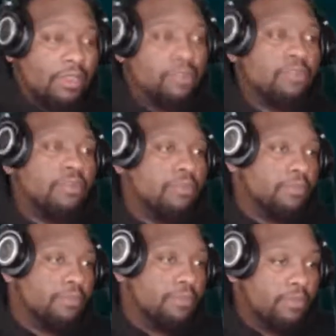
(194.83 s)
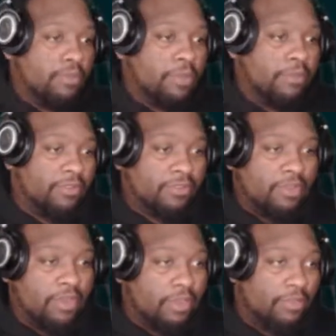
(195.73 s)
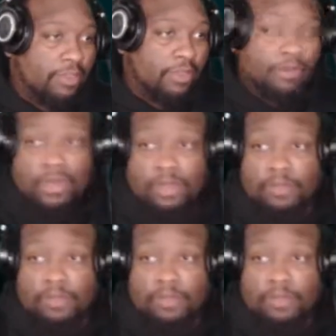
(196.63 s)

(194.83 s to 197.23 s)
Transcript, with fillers: into it. I'm just getting everything ready.